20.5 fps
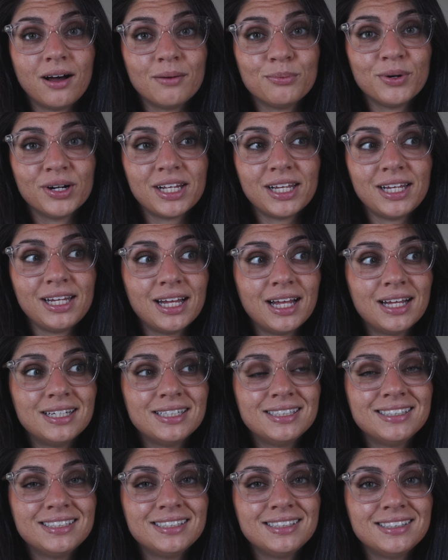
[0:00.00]
pretty
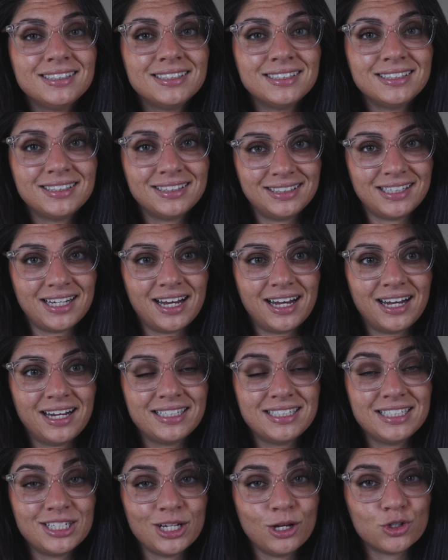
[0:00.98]

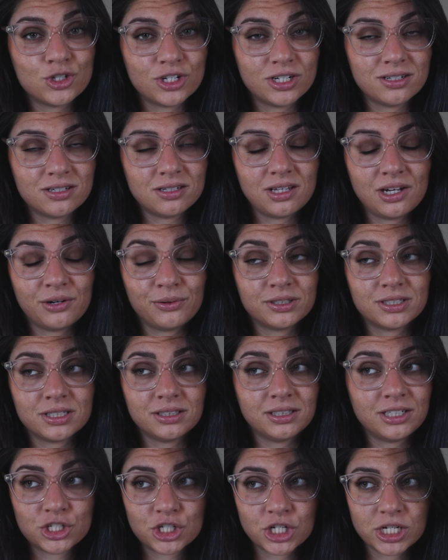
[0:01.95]
indulgent. They were
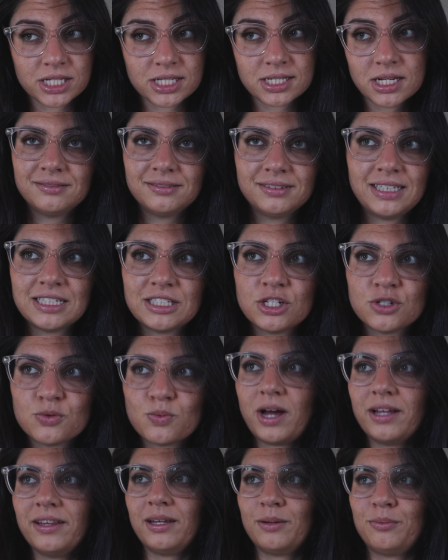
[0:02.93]
delicious. This is
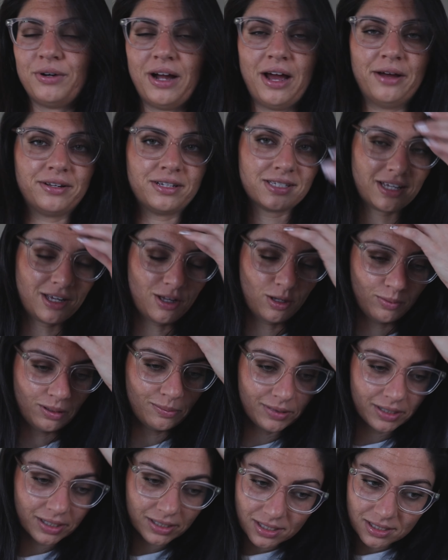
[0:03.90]
why like brownies kill me,
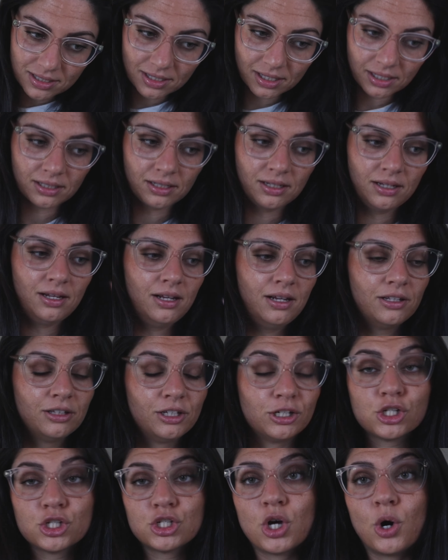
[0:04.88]
because it's like
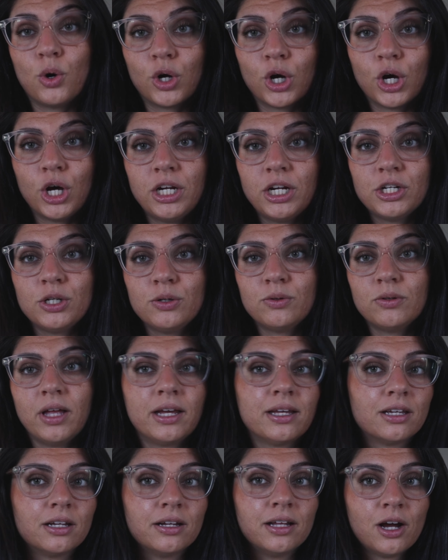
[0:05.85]
they're so good, and you're
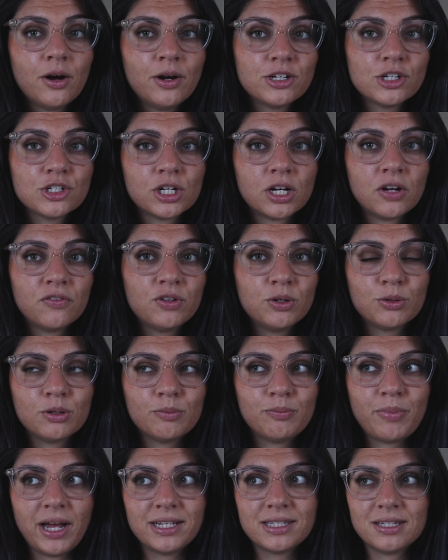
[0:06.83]
like, oh, I just took a few
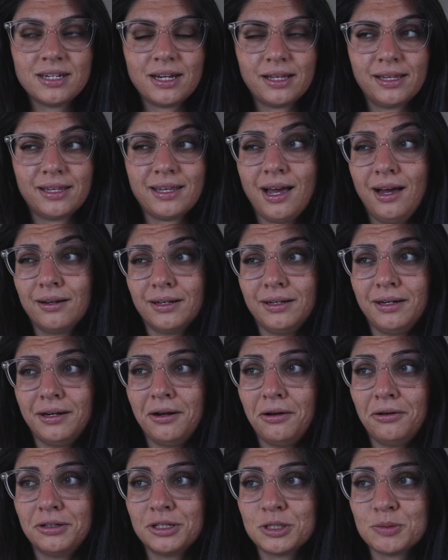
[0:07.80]
little bites, and I like calculated it
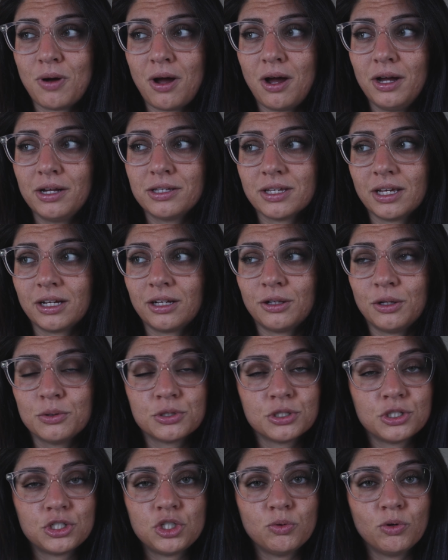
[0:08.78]
out, and it's like
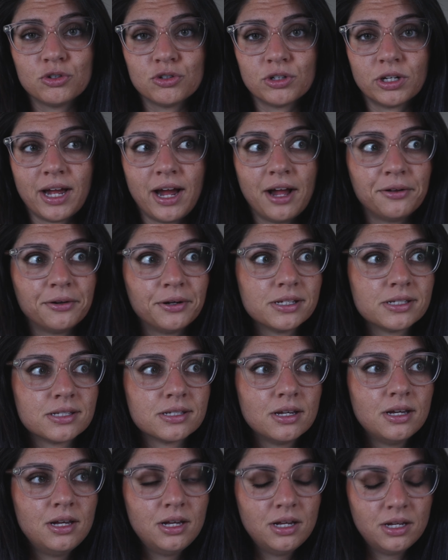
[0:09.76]
close to 200
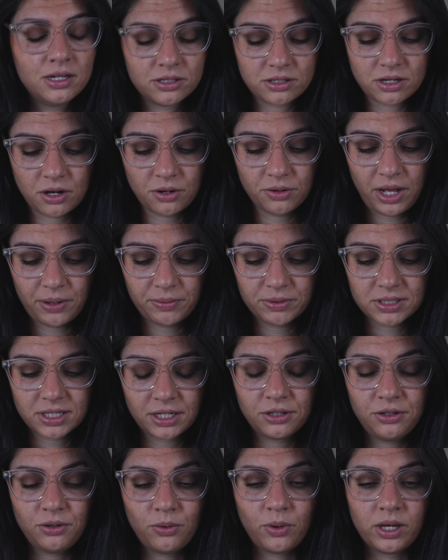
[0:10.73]
calories. So that was
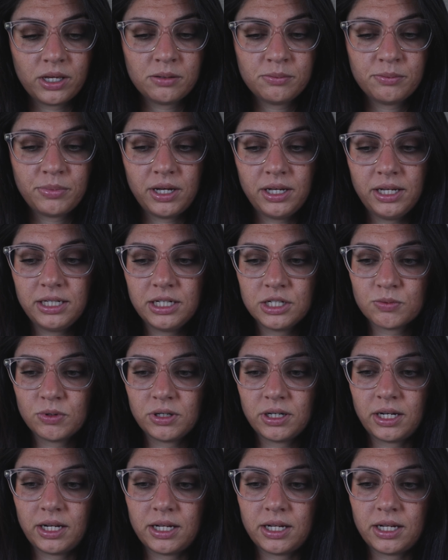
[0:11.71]
like annoying, but it is what it